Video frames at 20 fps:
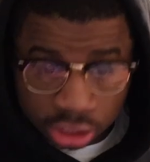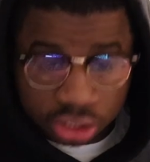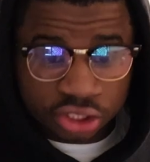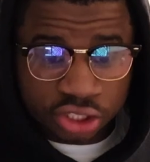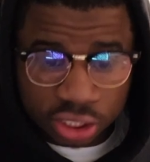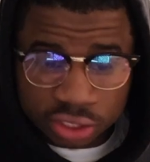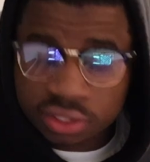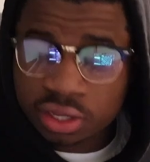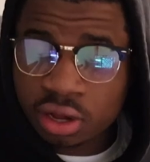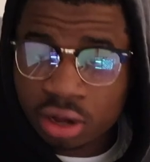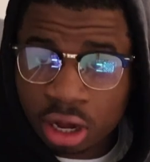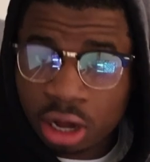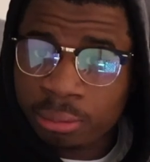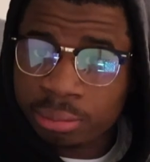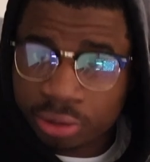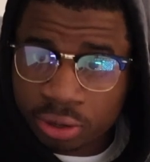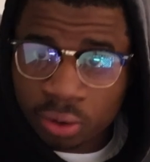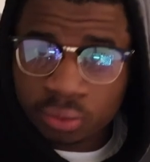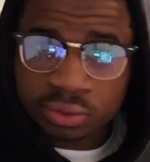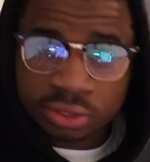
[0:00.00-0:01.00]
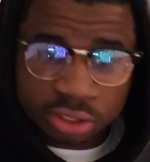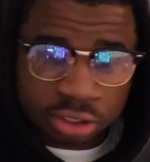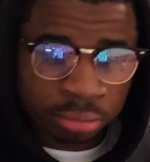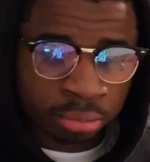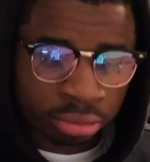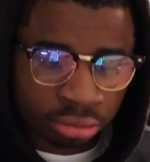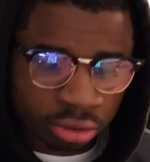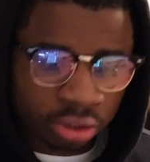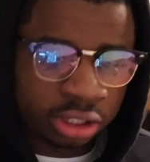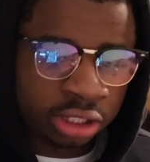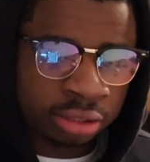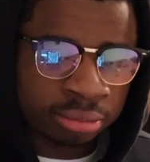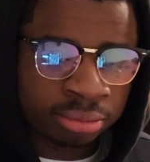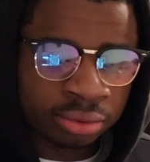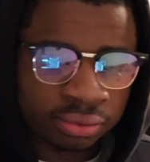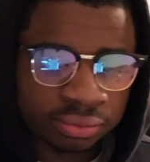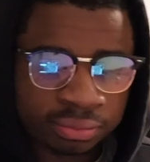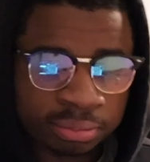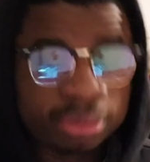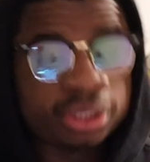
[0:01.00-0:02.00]
Chess.com called this a brilliant
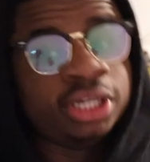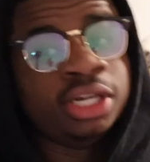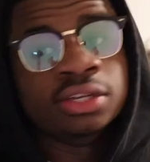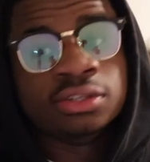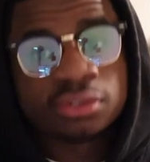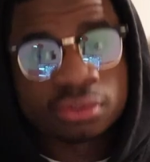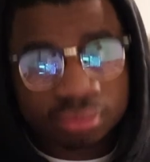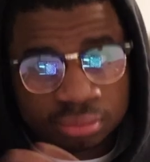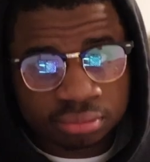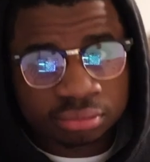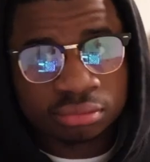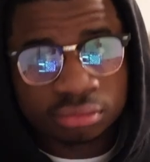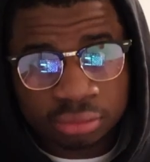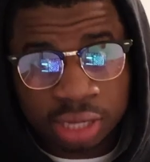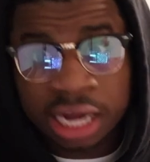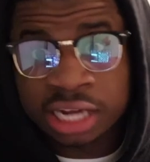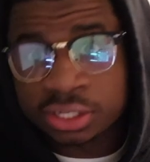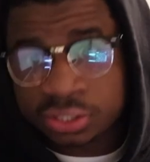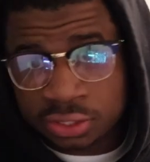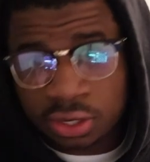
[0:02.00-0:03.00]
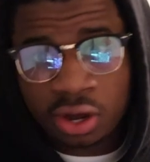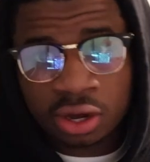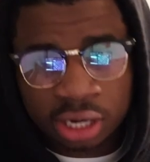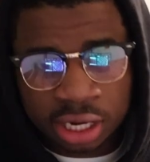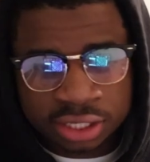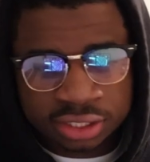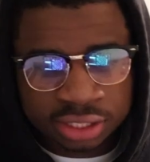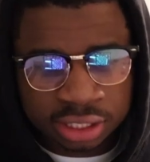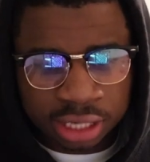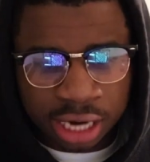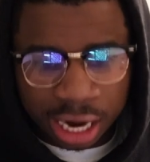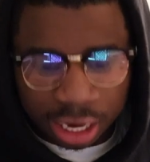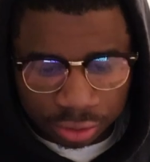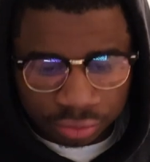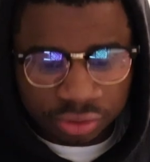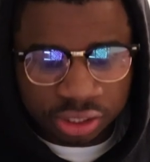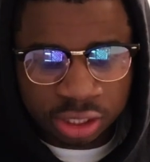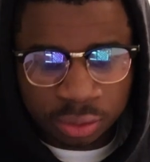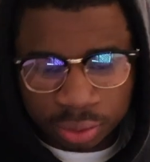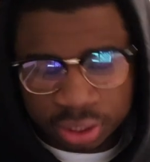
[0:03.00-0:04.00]
move because I saw it. I said, I
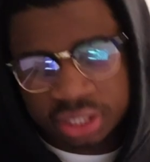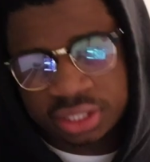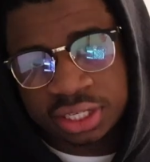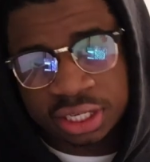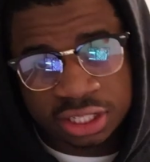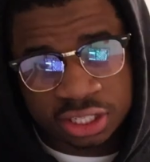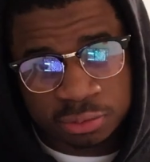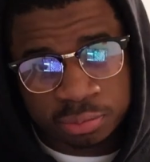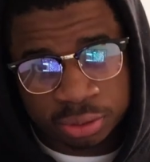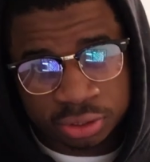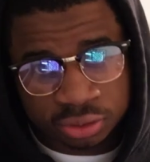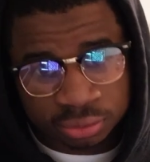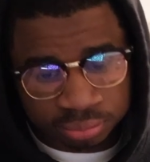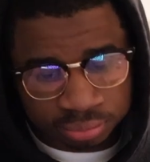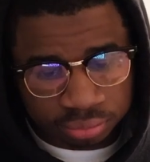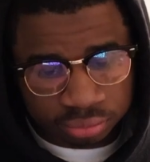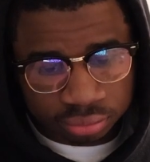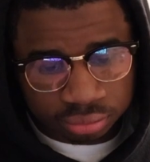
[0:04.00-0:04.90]
really want to take this bishop.